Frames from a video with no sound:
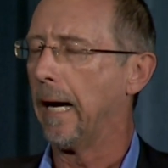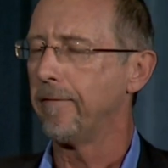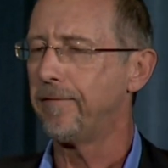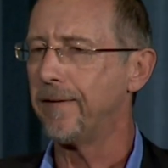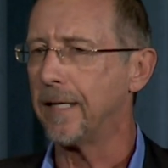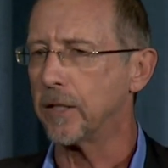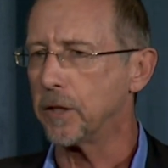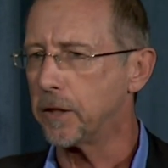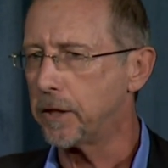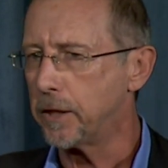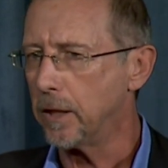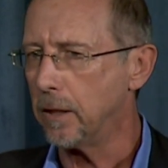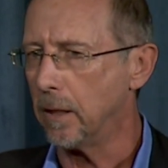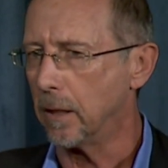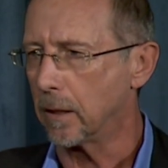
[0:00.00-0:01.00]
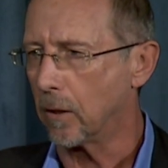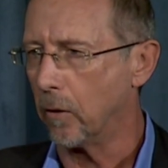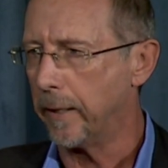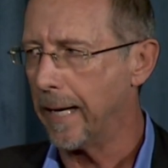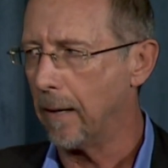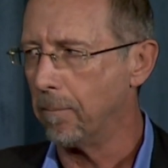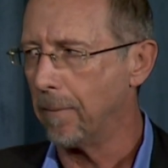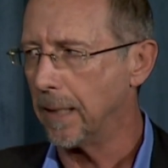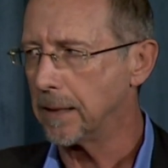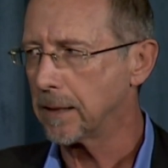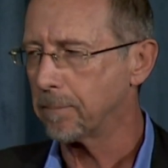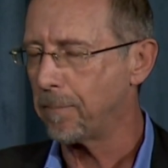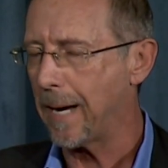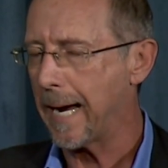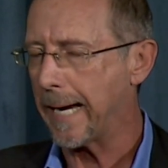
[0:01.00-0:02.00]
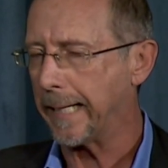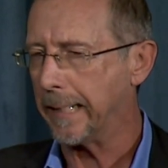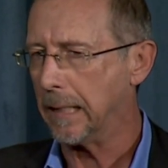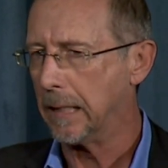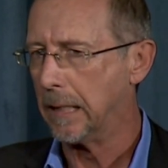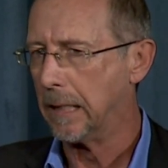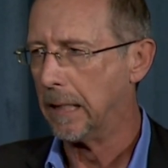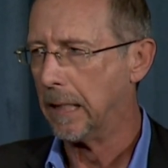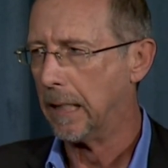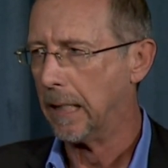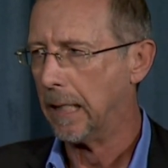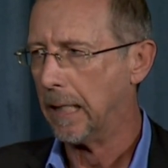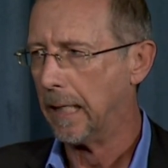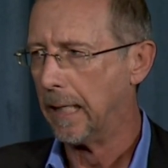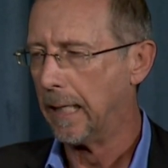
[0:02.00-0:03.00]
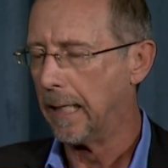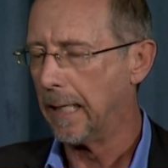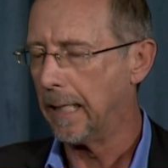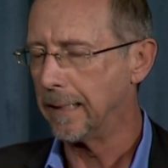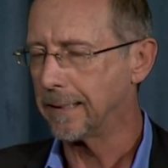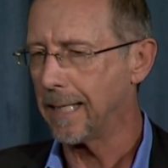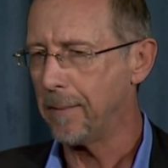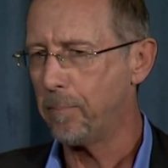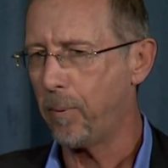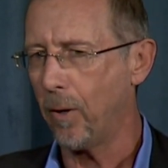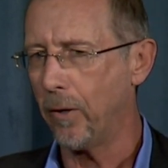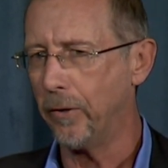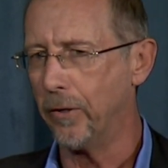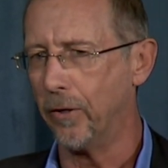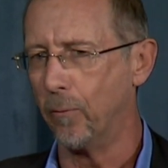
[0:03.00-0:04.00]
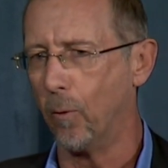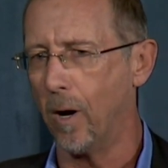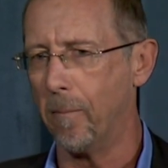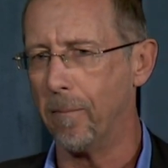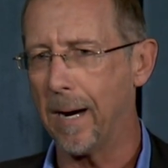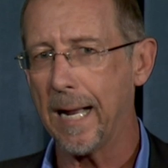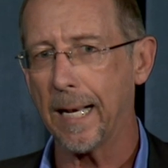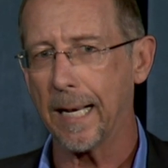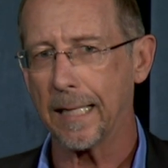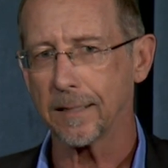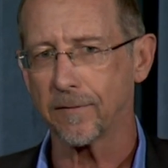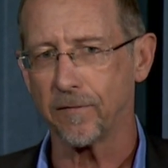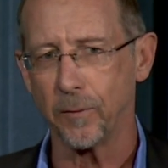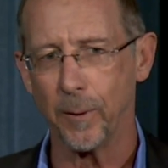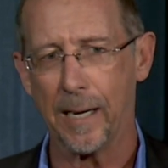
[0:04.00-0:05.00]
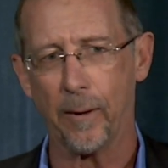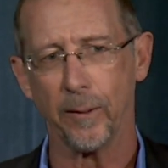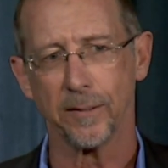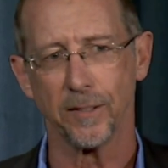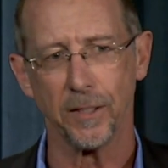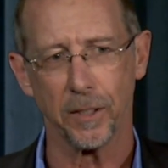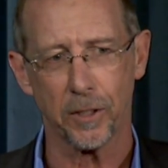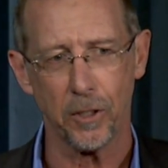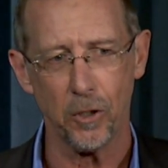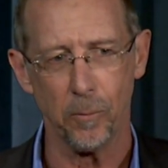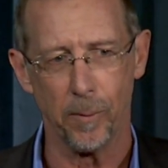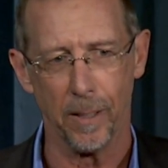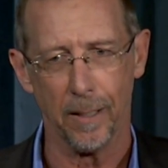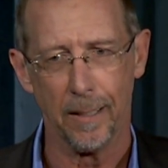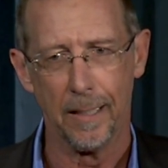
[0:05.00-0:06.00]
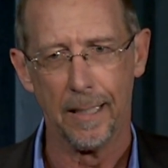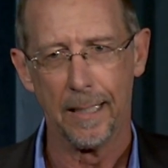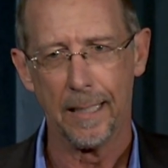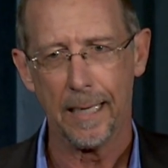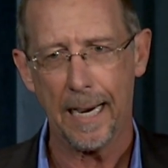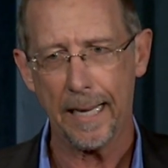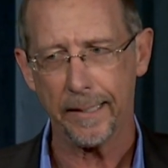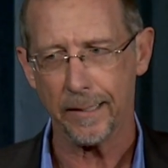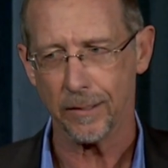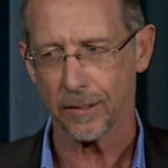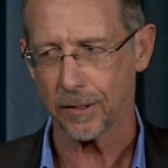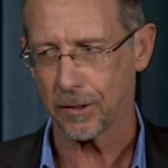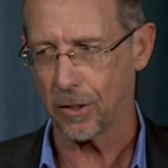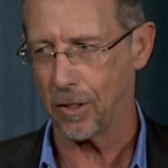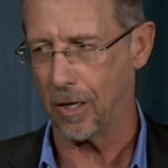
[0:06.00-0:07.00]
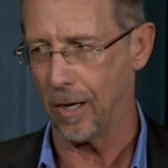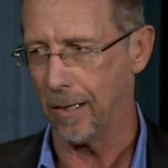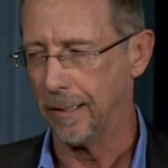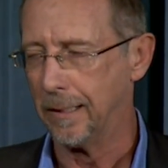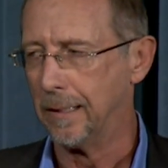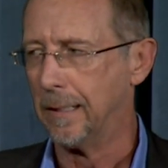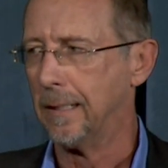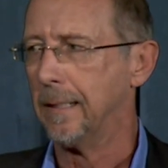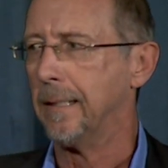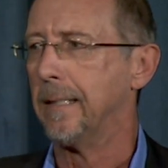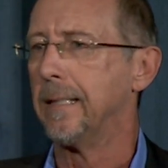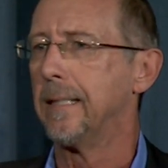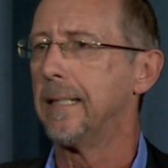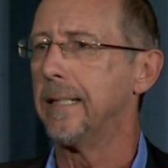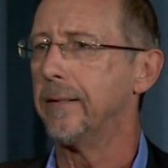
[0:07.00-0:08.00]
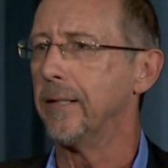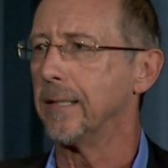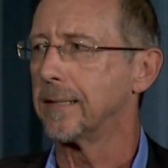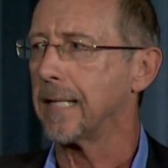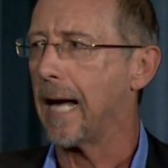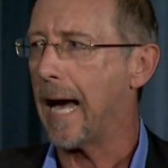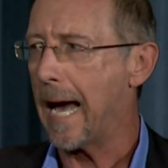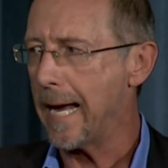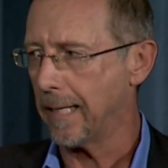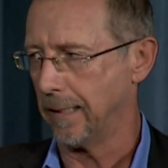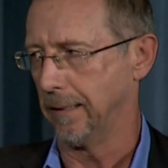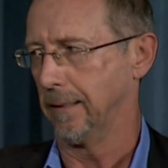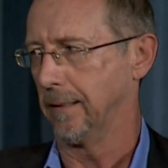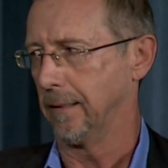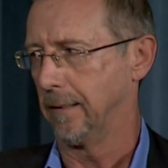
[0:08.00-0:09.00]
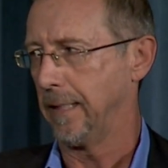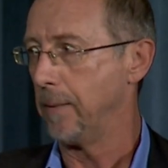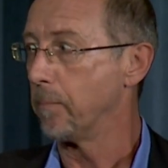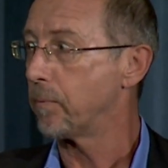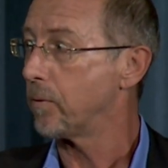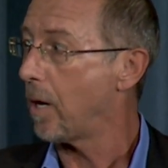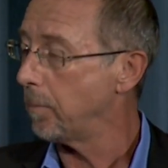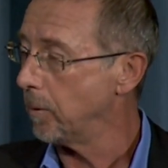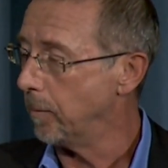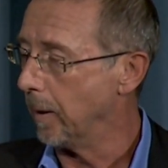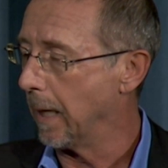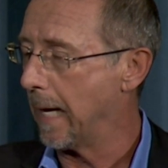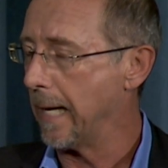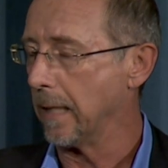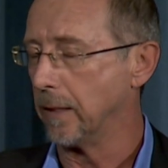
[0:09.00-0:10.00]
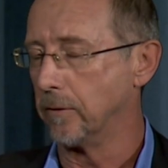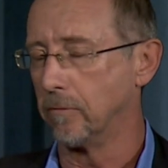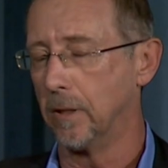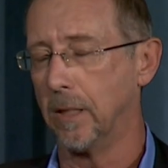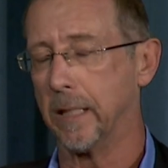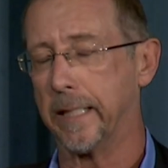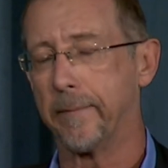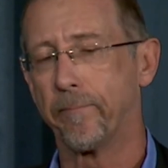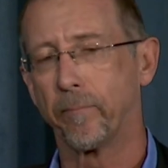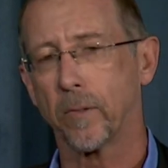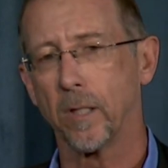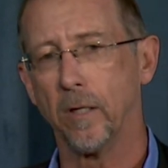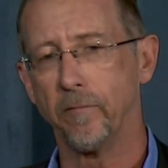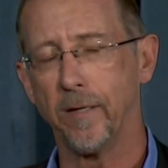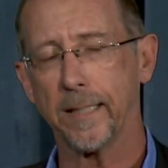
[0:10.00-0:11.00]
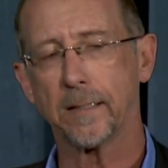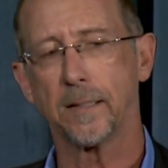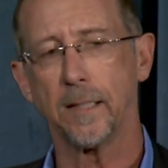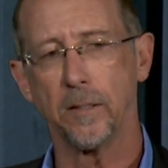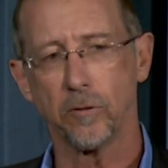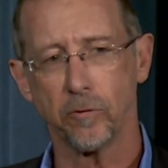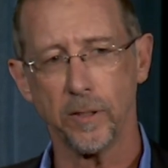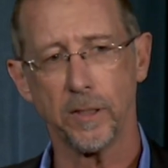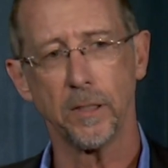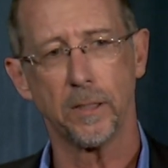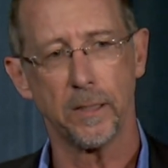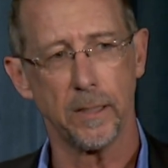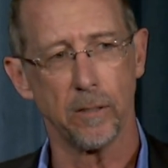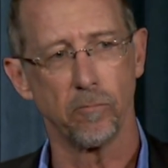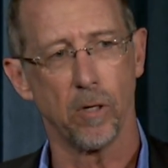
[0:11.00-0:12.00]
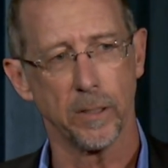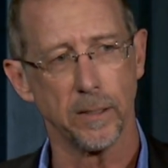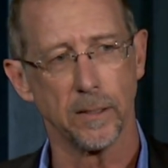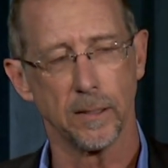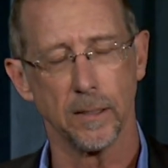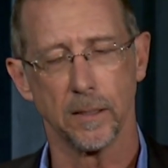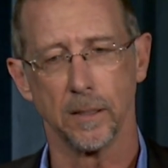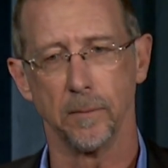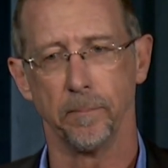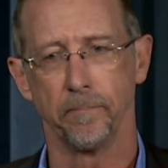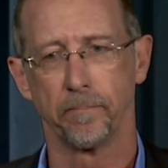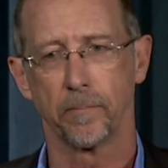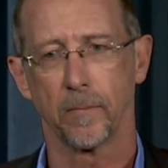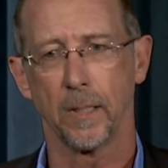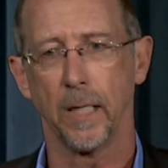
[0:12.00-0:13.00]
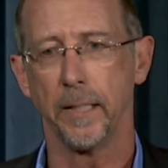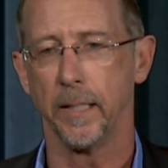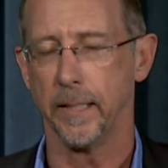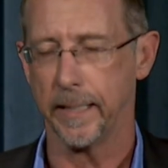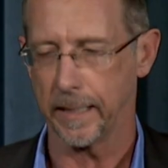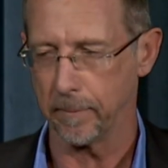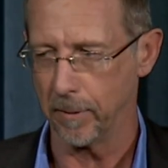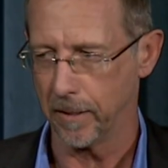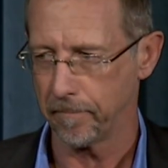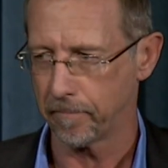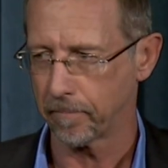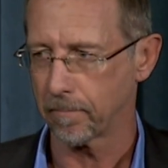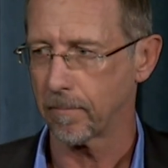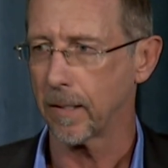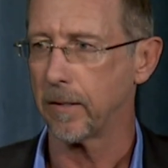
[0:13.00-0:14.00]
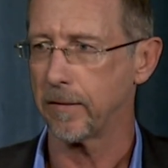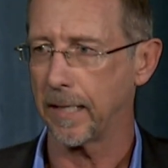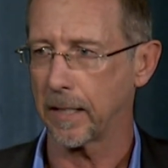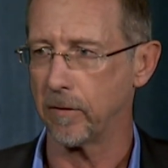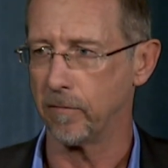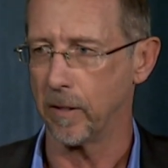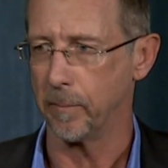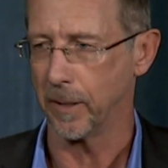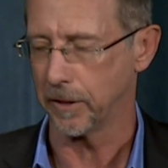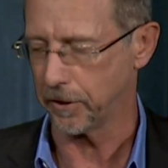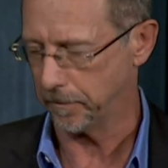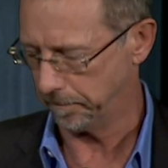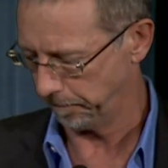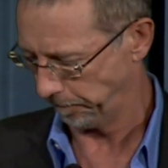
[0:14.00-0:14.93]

I felt a chill go down my spine as I pondered what my last few hours in Cuba had in store in this island, improbable island, really of eccentricity, eroticism, and enigma. Thank you very much.